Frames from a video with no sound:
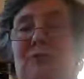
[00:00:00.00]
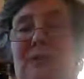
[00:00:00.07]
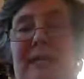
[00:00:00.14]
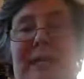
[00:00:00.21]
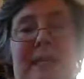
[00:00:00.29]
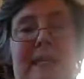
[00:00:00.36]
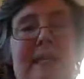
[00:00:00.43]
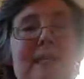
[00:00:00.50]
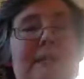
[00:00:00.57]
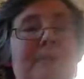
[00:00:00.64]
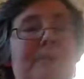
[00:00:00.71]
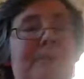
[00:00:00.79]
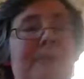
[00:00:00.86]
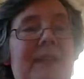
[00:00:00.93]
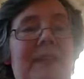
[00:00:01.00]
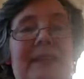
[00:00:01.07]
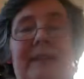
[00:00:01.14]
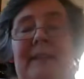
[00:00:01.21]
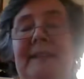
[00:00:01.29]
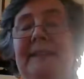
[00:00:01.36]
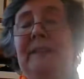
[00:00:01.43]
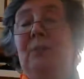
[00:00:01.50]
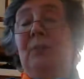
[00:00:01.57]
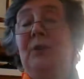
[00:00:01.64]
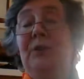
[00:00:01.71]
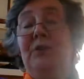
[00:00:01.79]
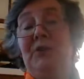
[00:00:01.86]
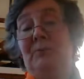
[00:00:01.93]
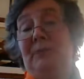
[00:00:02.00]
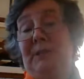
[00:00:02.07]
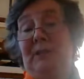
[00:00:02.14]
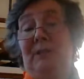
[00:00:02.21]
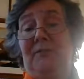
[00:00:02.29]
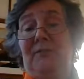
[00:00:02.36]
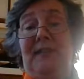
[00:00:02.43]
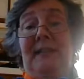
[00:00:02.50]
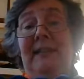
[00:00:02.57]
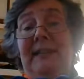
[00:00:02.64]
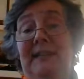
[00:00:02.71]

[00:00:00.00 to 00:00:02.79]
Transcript: dad, then what you do with it after that